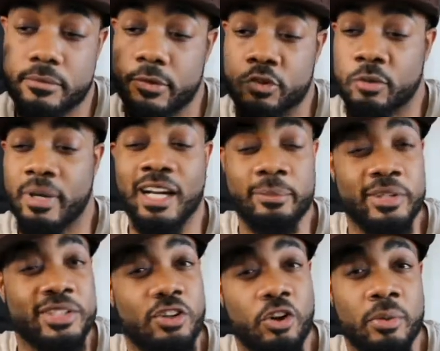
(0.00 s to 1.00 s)
It reminded me
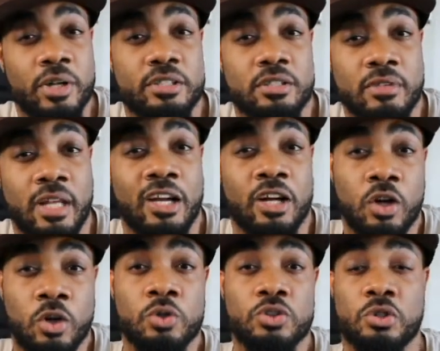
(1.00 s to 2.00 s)
so much of like an
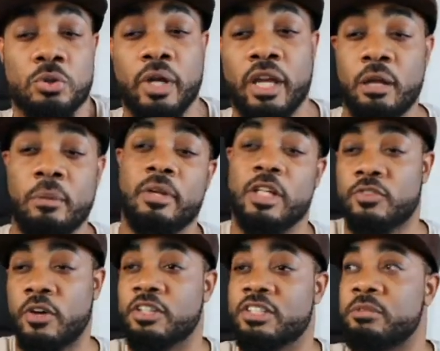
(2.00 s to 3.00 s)
old school M as far as